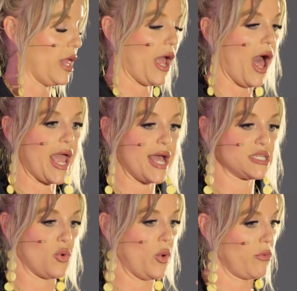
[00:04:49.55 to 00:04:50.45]
Like, I had
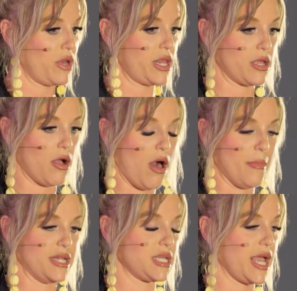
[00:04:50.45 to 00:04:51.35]
to quit reading the
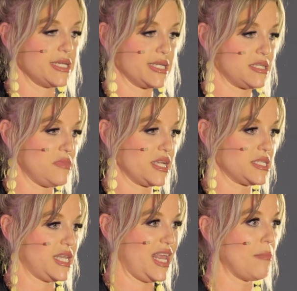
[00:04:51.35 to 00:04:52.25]
comments. I had to get some thick
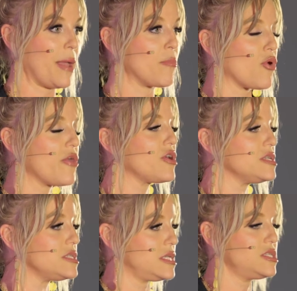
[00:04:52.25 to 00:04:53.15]
skin. My brother
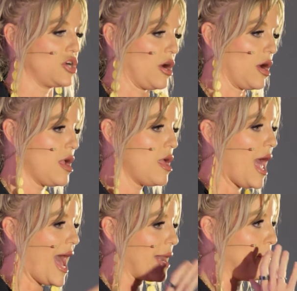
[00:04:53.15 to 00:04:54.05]
and sister
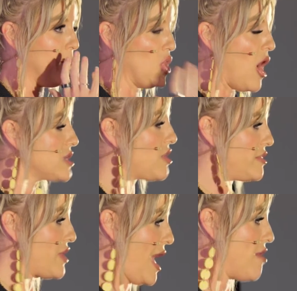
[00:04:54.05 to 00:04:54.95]
had blocks on
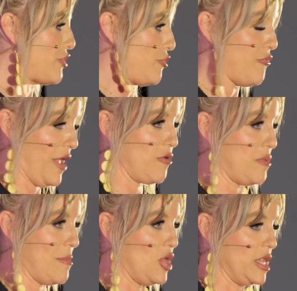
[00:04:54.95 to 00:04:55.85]
their calendar to fight with
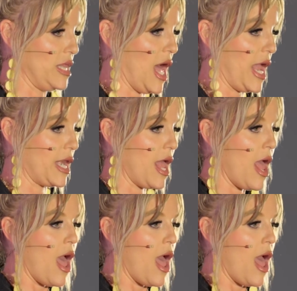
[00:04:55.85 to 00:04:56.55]
people online.